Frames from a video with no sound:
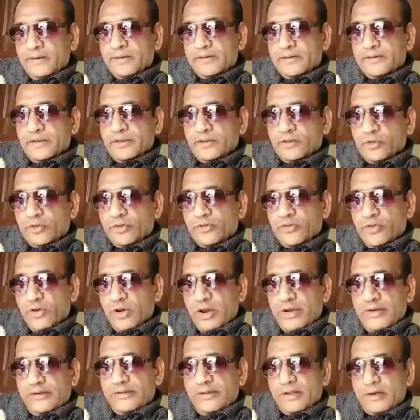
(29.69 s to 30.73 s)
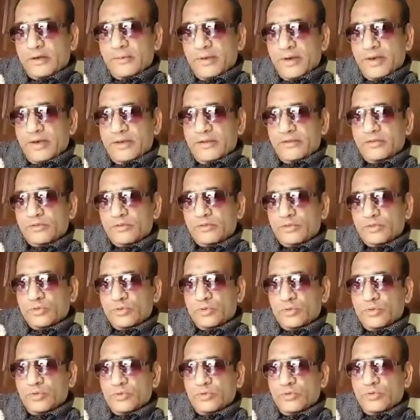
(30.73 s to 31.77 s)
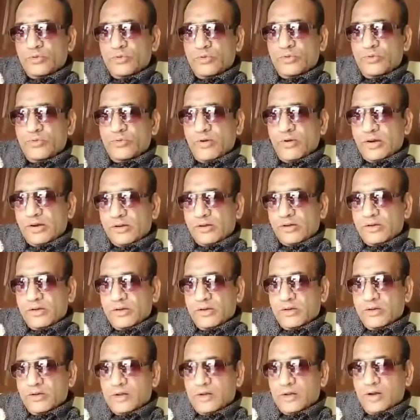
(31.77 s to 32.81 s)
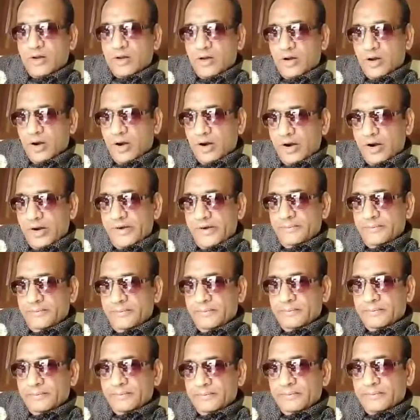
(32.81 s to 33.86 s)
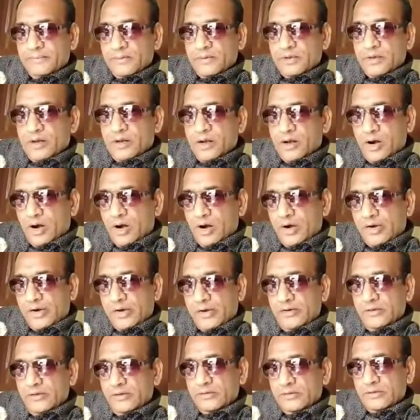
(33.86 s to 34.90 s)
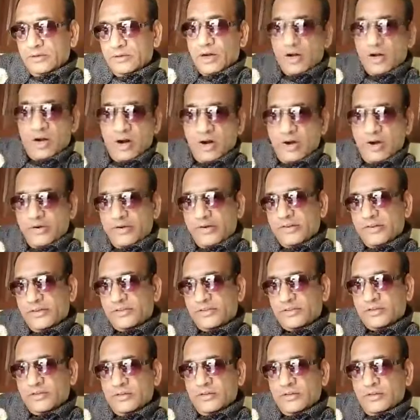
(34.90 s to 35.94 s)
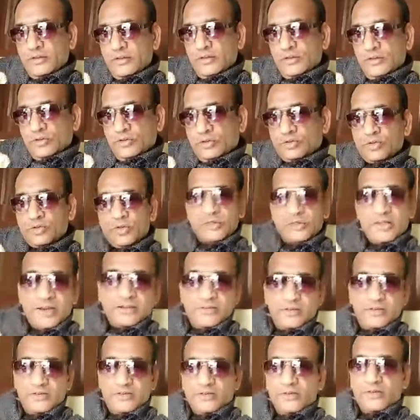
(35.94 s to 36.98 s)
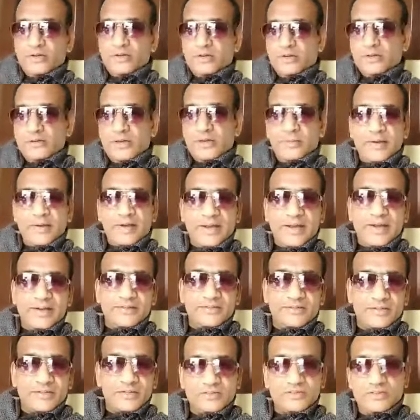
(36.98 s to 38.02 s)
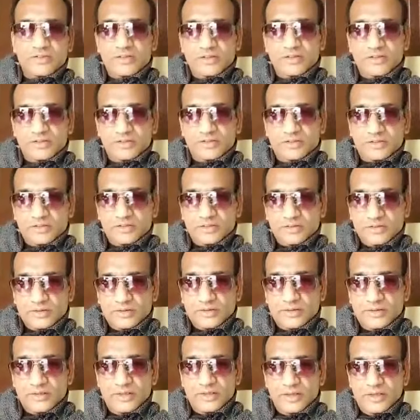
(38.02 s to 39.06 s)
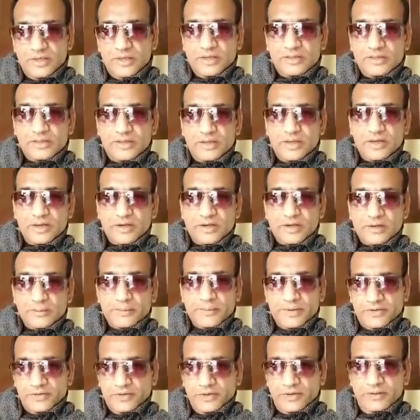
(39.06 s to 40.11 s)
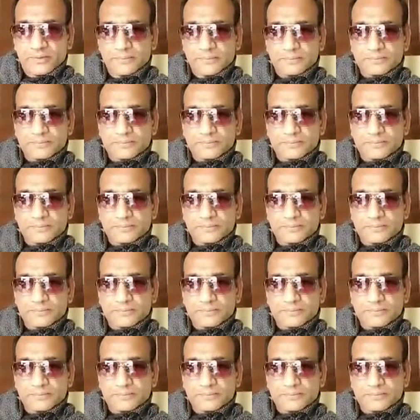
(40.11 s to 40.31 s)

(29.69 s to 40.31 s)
They should try their best to work uh, hard, harder or hardest so that uh, they may get success uh, in their mission.